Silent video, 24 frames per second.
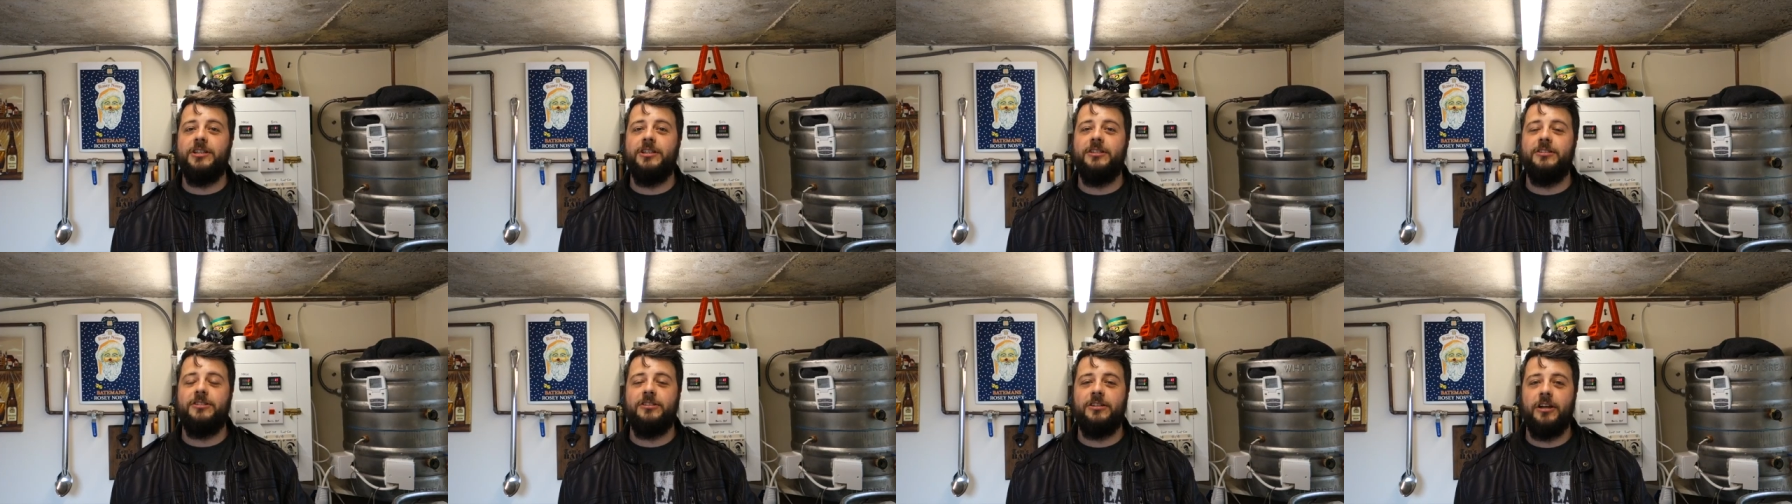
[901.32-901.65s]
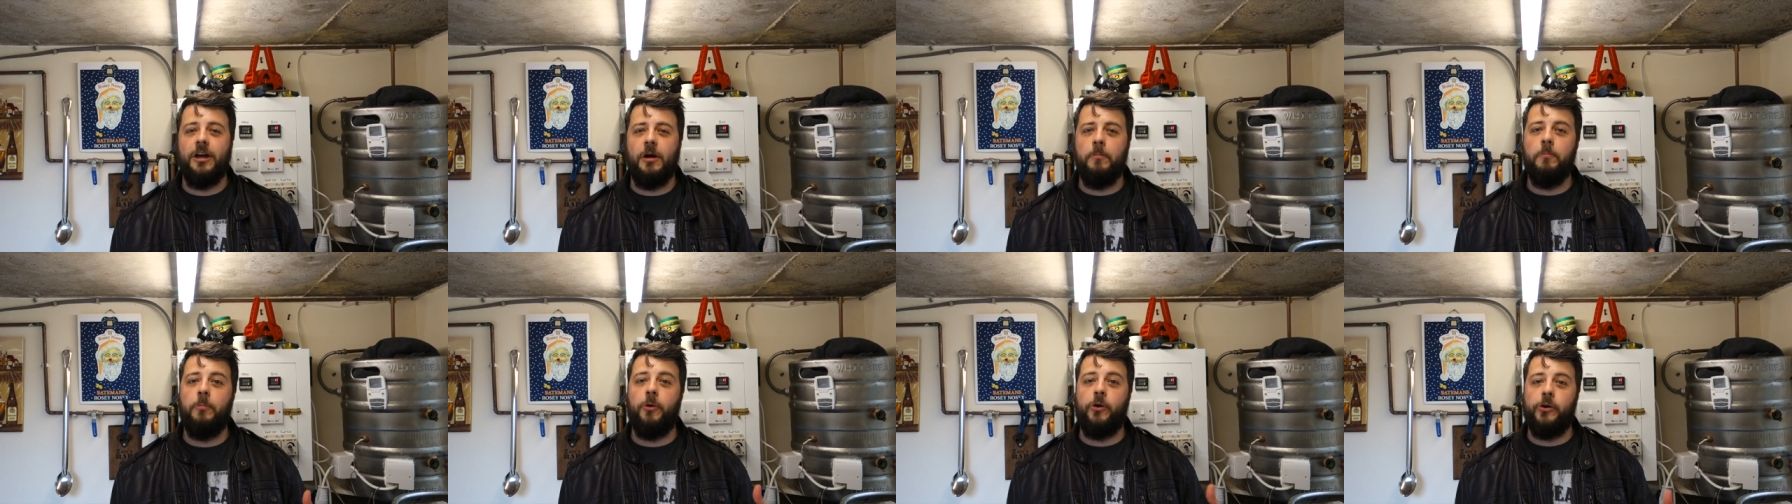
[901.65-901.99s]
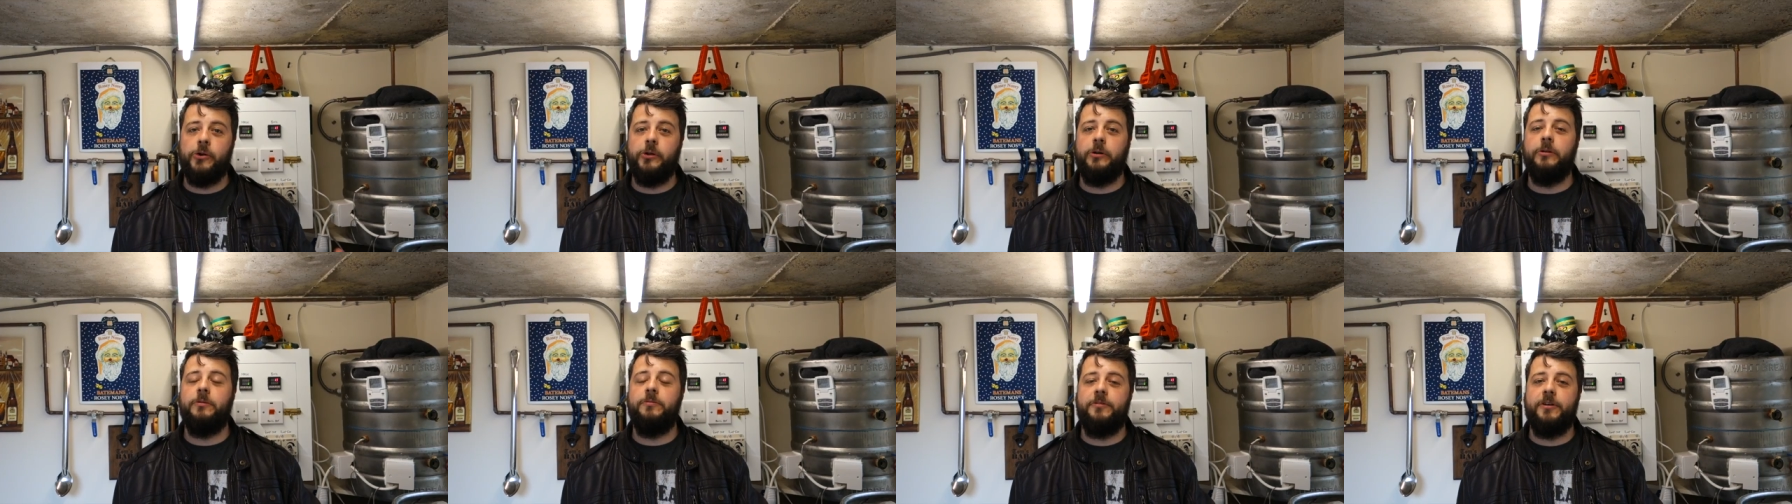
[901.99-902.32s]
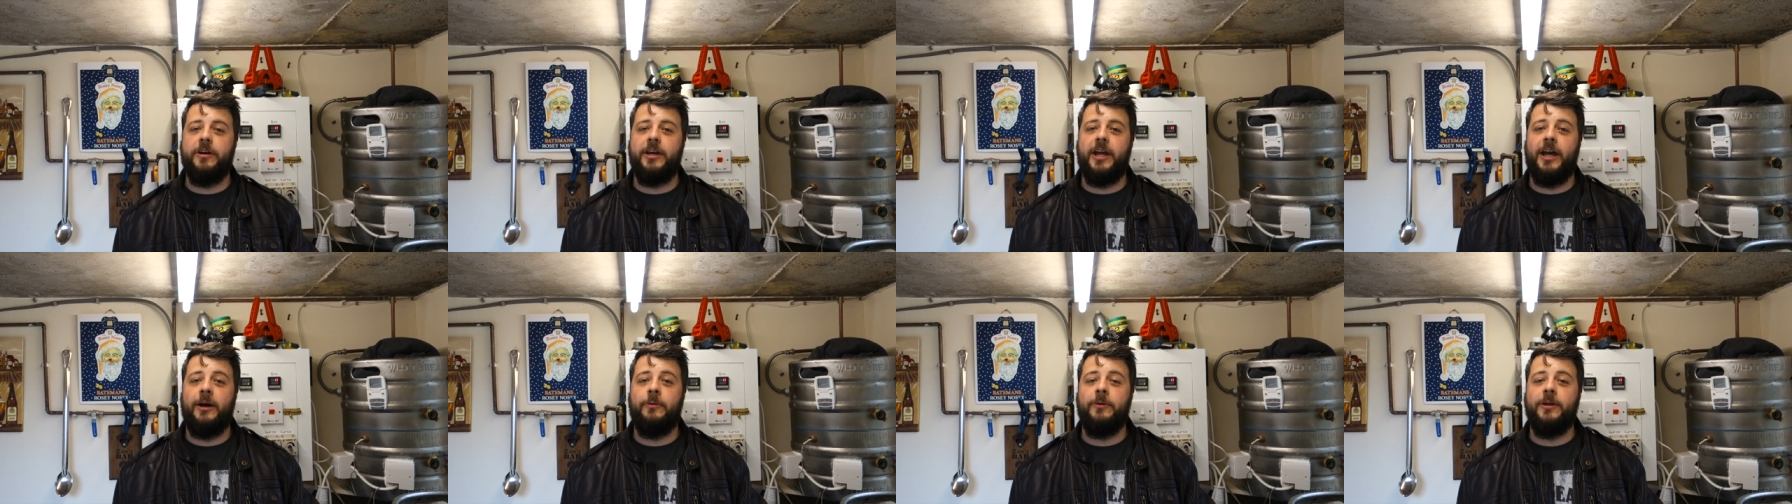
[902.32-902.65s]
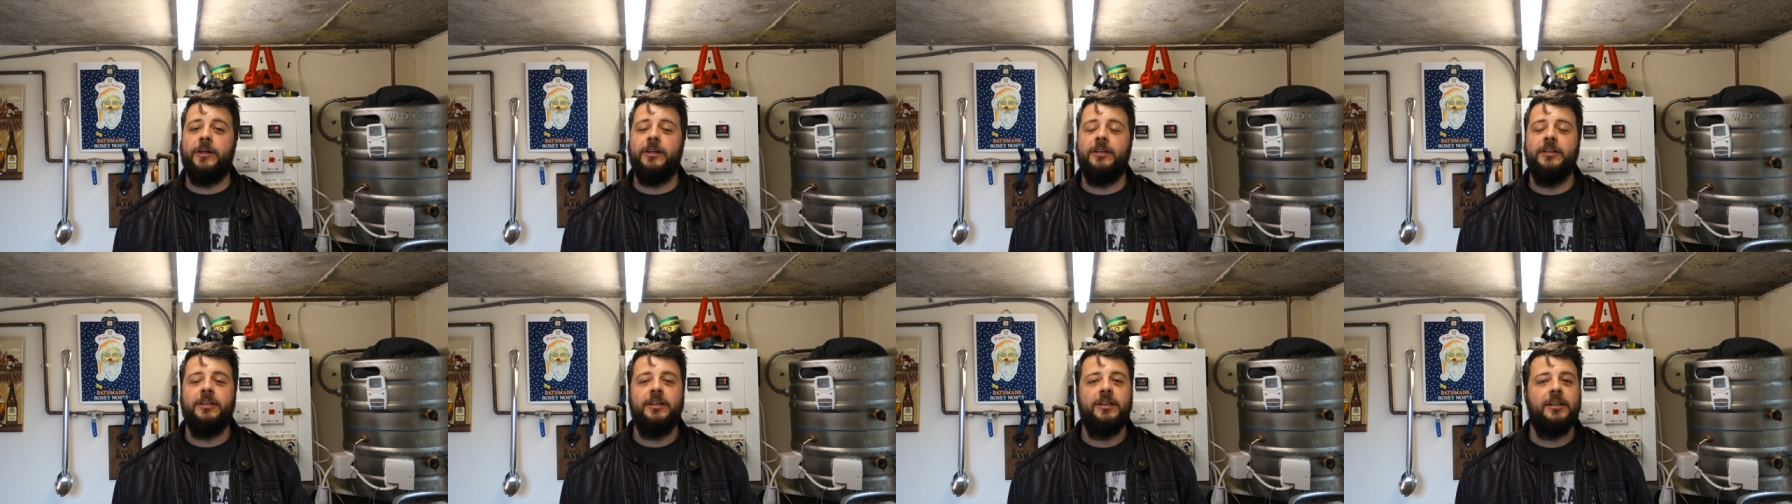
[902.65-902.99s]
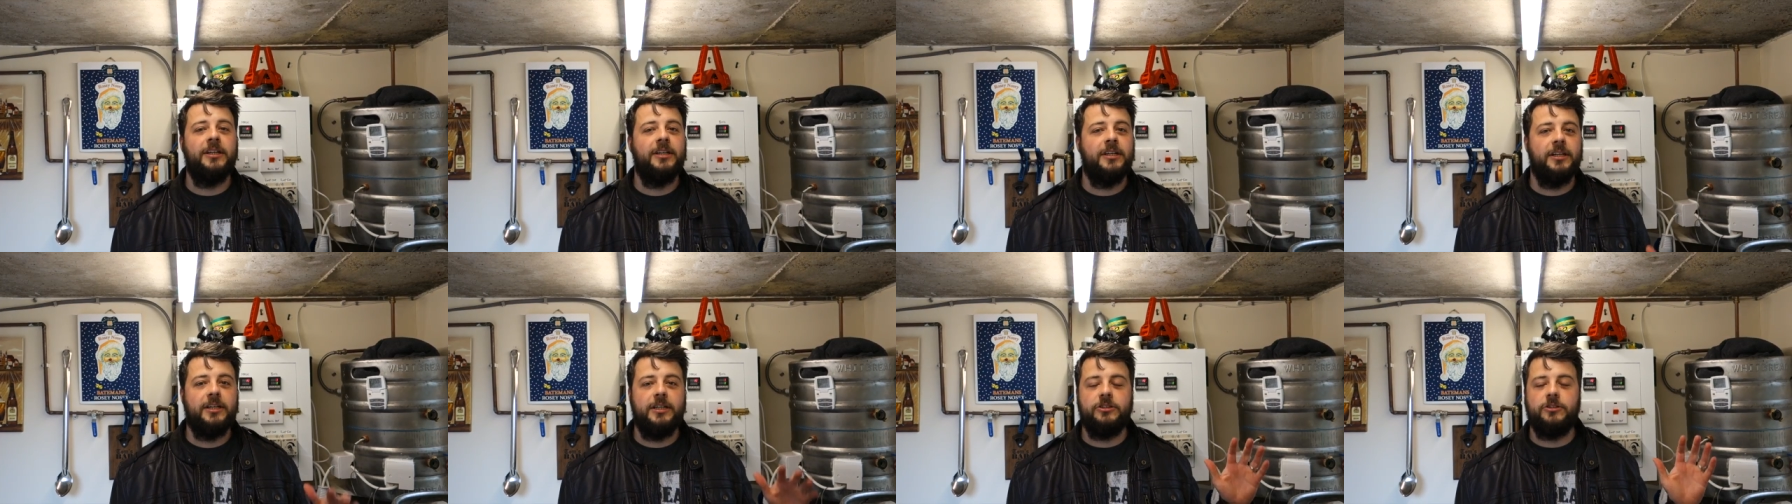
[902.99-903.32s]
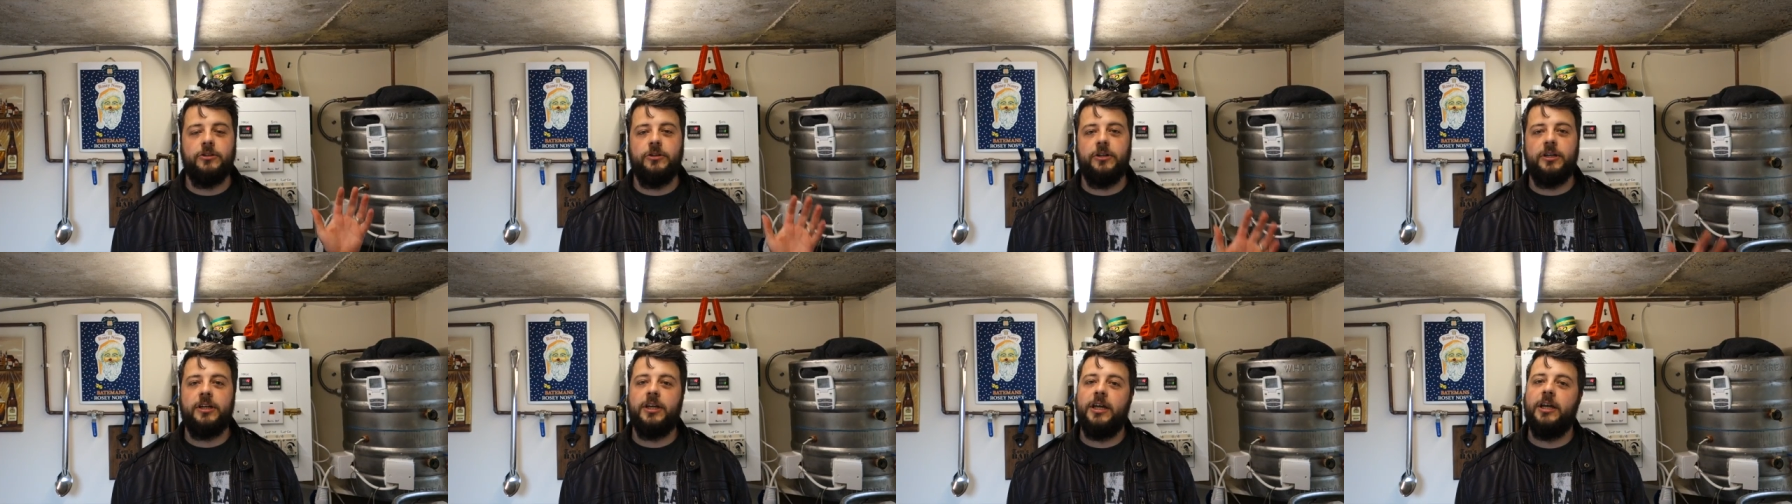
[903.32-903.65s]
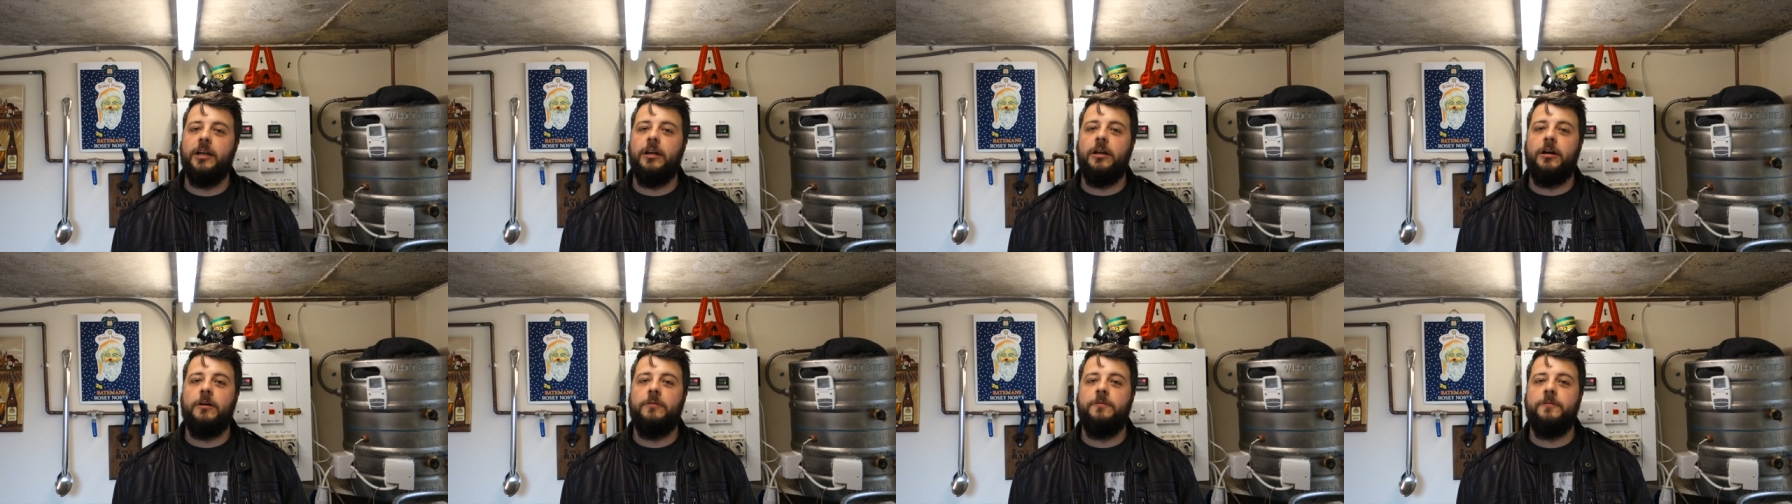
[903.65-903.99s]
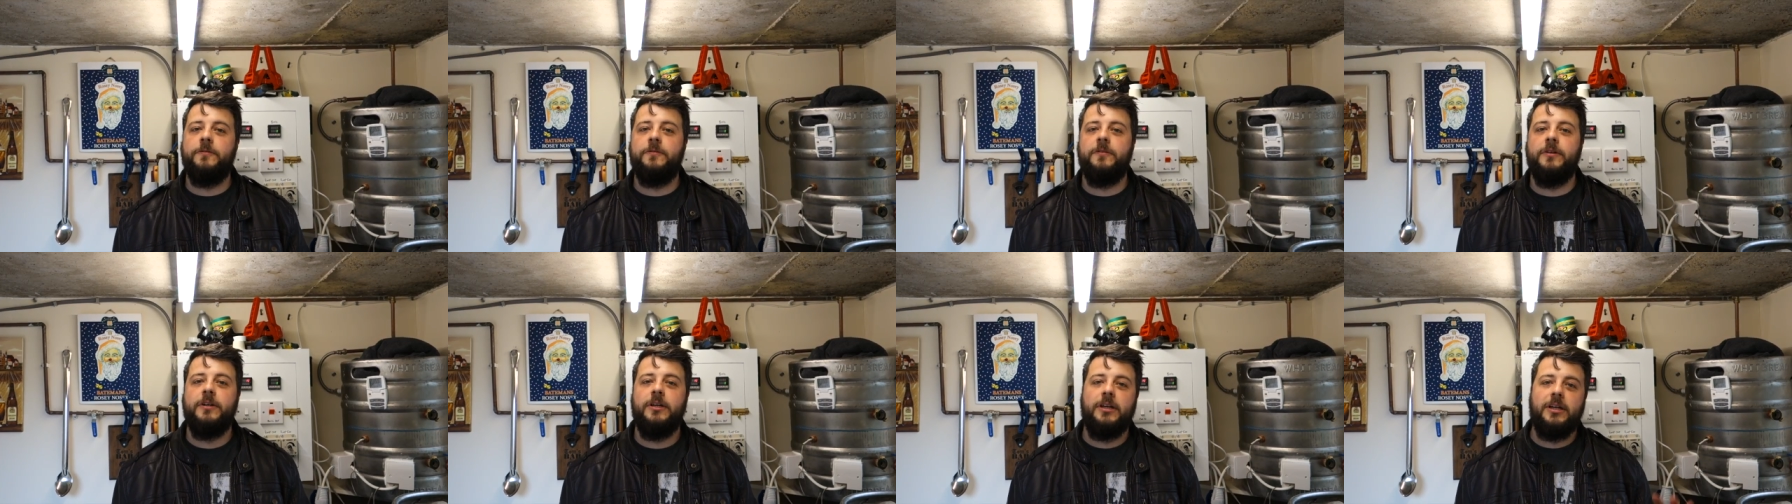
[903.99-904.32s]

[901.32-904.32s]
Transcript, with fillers: is a boil for an hour, is going to kill off